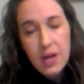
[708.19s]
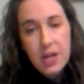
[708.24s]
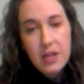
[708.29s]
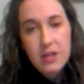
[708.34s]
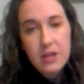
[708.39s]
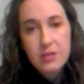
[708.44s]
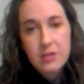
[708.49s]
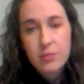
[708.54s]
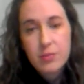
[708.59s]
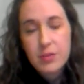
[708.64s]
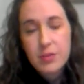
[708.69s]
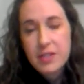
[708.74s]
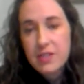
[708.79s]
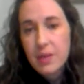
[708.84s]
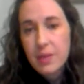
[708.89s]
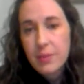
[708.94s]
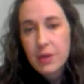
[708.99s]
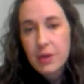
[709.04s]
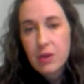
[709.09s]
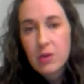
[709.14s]
This would be
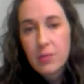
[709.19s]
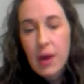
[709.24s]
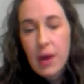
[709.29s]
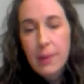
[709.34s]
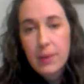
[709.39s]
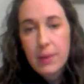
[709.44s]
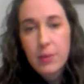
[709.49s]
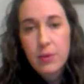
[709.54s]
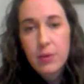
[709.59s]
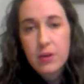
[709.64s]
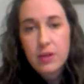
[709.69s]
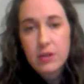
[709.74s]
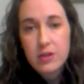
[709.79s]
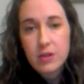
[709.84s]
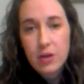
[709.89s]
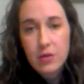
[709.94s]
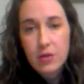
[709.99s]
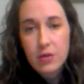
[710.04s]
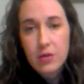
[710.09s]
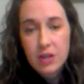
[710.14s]
somebody who might be willing to
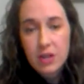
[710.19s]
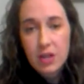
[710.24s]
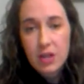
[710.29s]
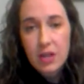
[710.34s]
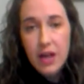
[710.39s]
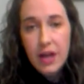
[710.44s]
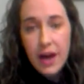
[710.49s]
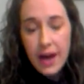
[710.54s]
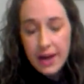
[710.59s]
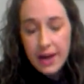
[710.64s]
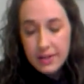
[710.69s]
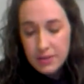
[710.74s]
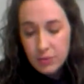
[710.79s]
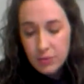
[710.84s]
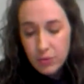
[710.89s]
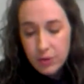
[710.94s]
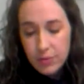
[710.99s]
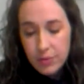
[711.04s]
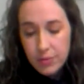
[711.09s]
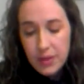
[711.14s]
host a class
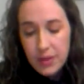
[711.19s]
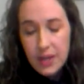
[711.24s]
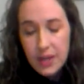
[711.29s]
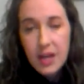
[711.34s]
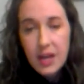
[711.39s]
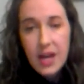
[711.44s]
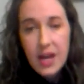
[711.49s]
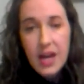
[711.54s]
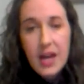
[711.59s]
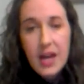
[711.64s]
with me.